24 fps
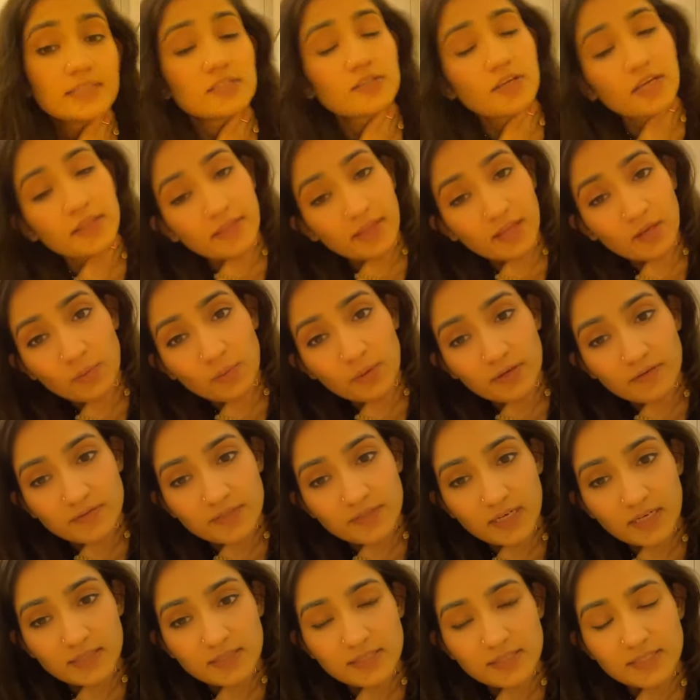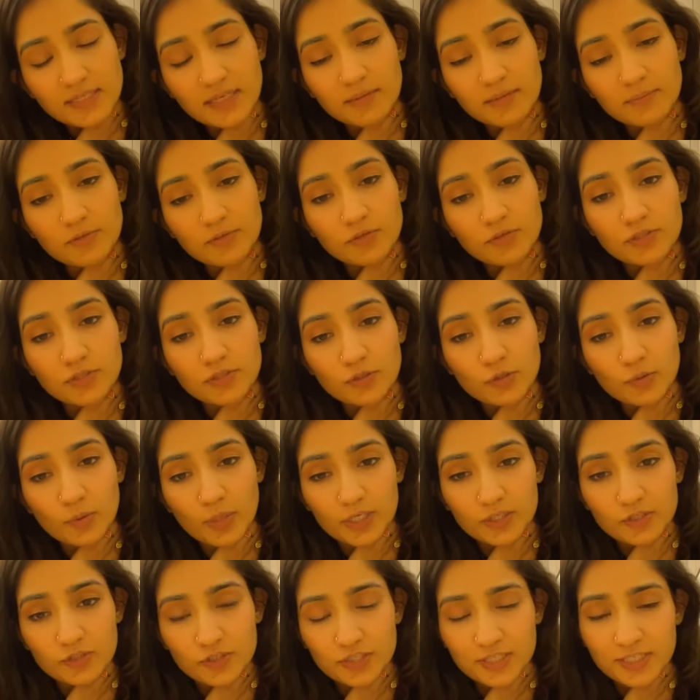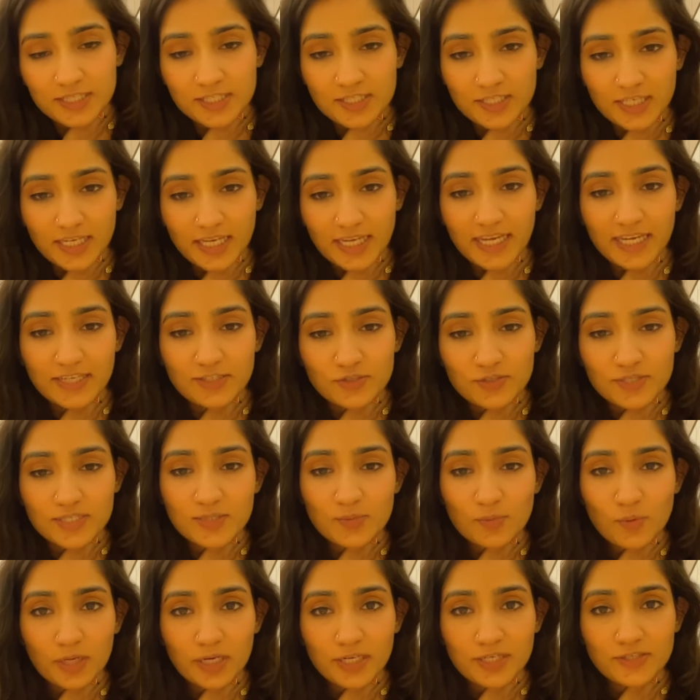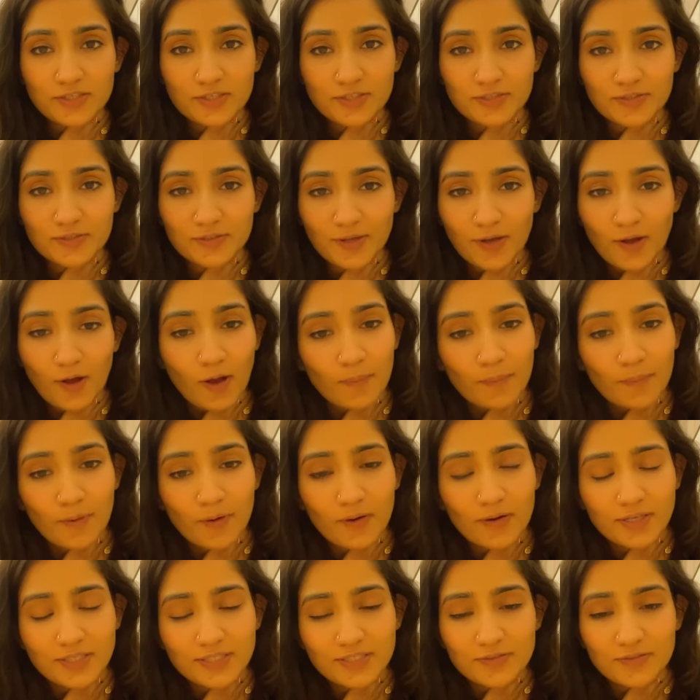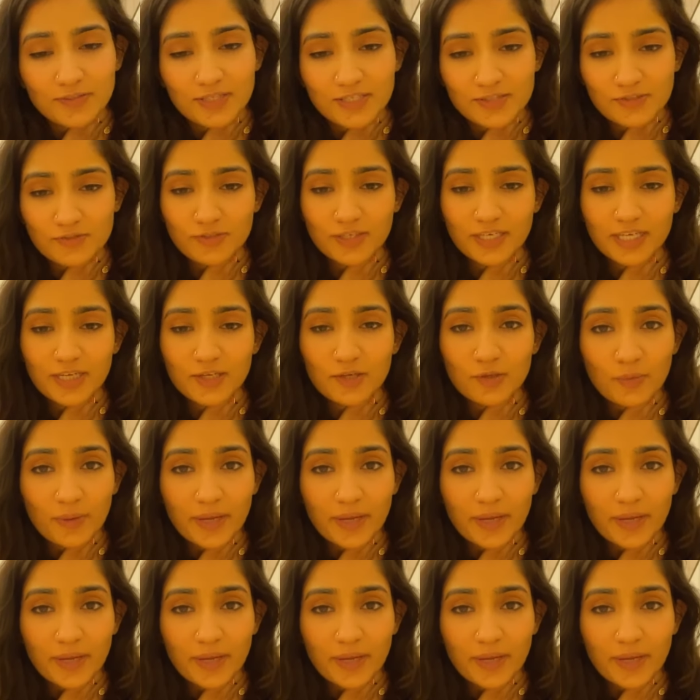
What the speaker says: So I think we've done some good questions today. Just wanted to hop on, do this really